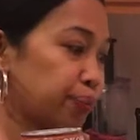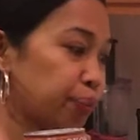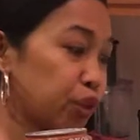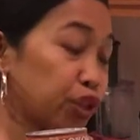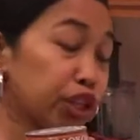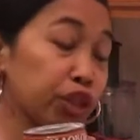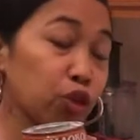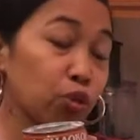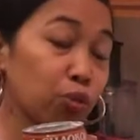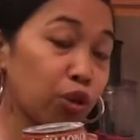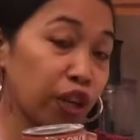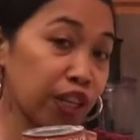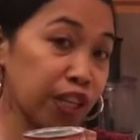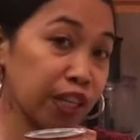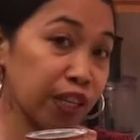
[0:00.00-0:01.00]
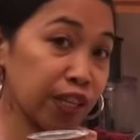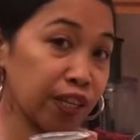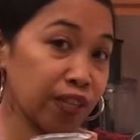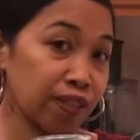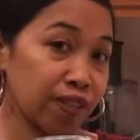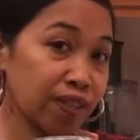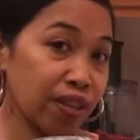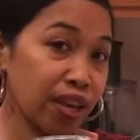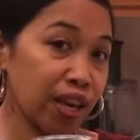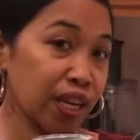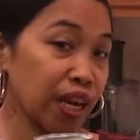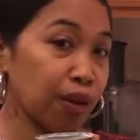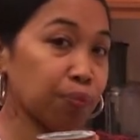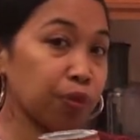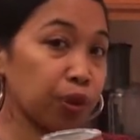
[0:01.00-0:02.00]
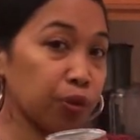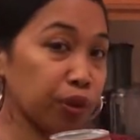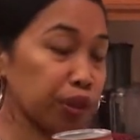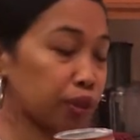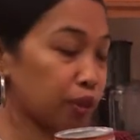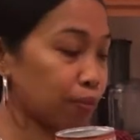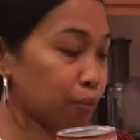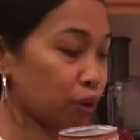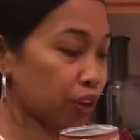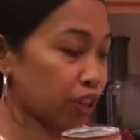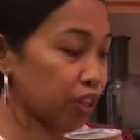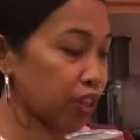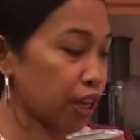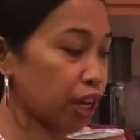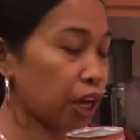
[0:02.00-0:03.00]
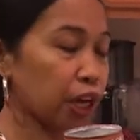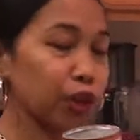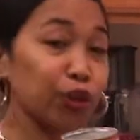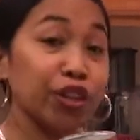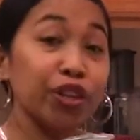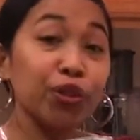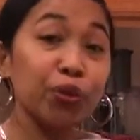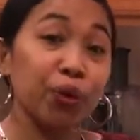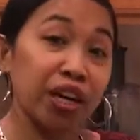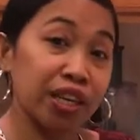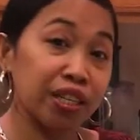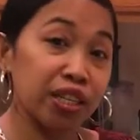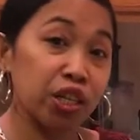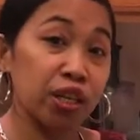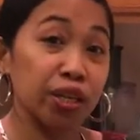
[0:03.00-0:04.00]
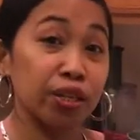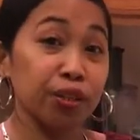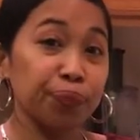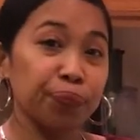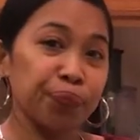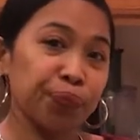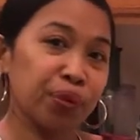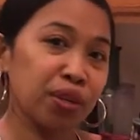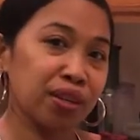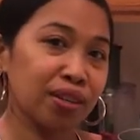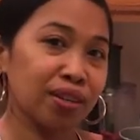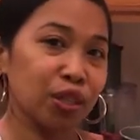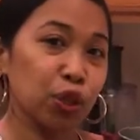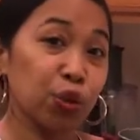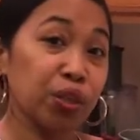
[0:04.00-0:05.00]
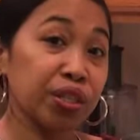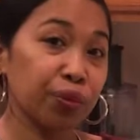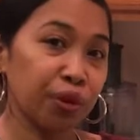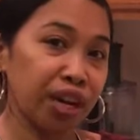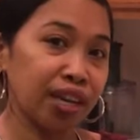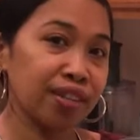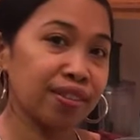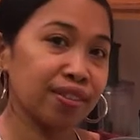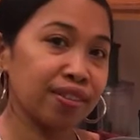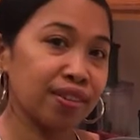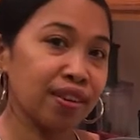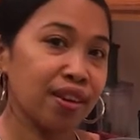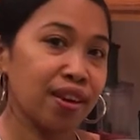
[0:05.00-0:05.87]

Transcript: you need to boiling this, and after when they boil, you need to add sweet rice,